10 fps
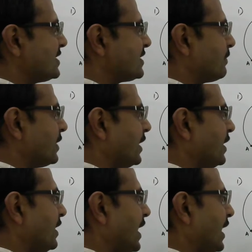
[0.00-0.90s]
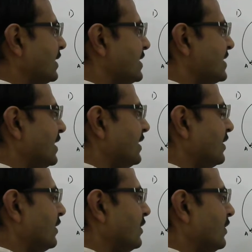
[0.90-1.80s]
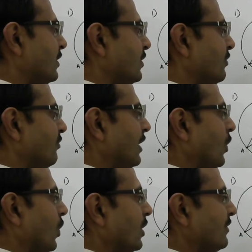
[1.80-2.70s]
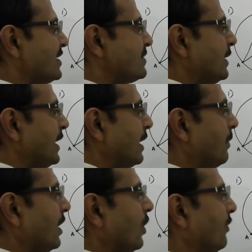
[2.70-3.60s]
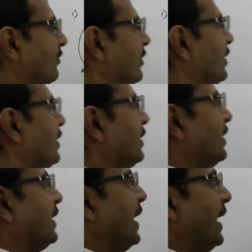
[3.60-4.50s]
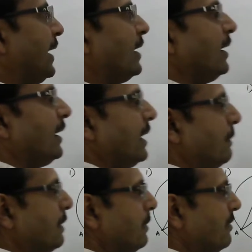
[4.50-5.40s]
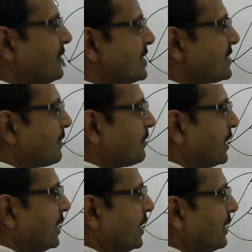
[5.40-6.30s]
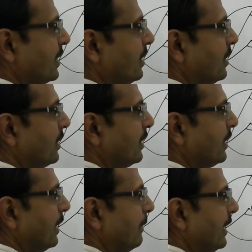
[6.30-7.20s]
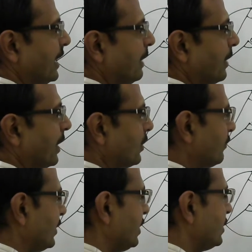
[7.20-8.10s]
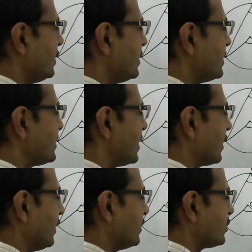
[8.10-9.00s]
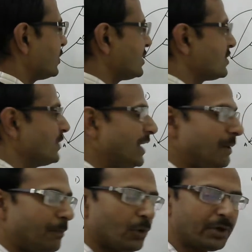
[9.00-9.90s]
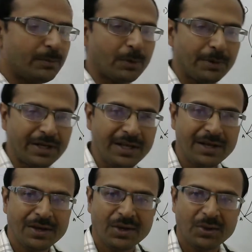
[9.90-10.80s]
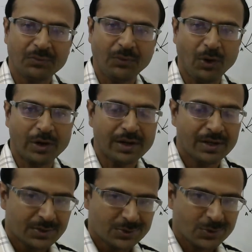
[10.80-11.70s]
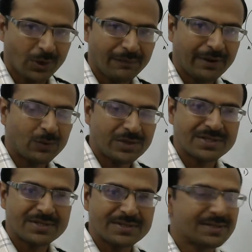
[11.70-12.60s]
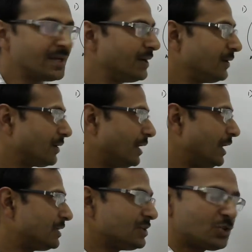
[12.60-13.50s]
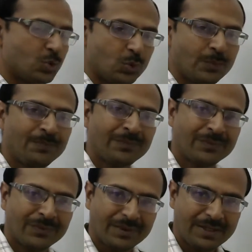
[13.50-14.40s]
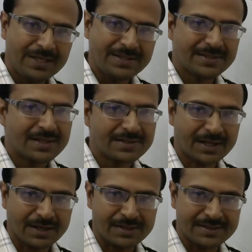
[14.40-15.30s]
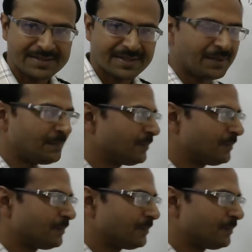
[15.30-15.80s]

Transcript: is subtended at the center will always be double of the angle APB which is subtended in the remaining part of the circle. So this is very important property for solving questions related to these circles.